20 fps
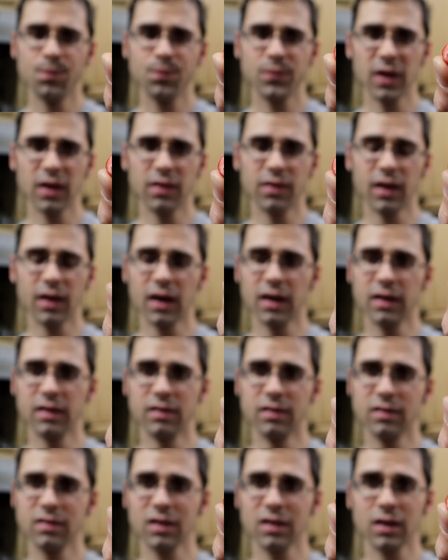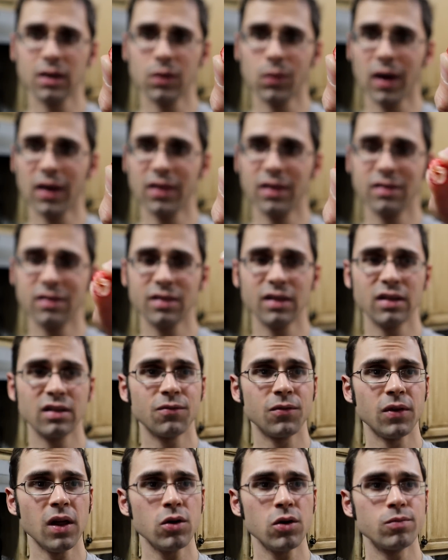and that is why these things
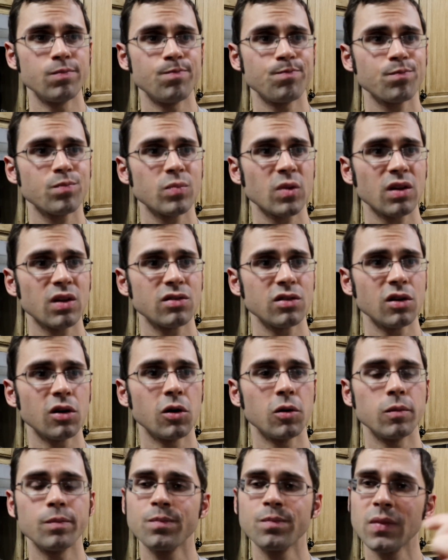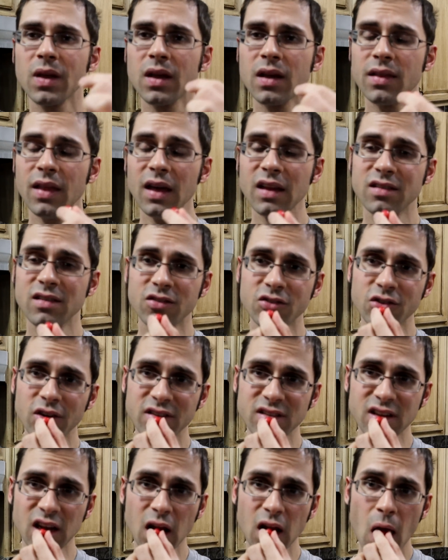float. So that's
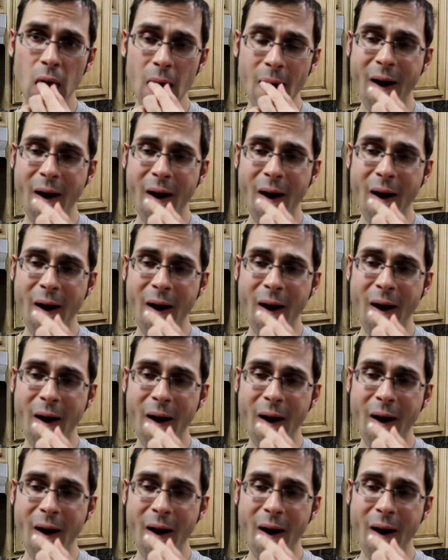interesting.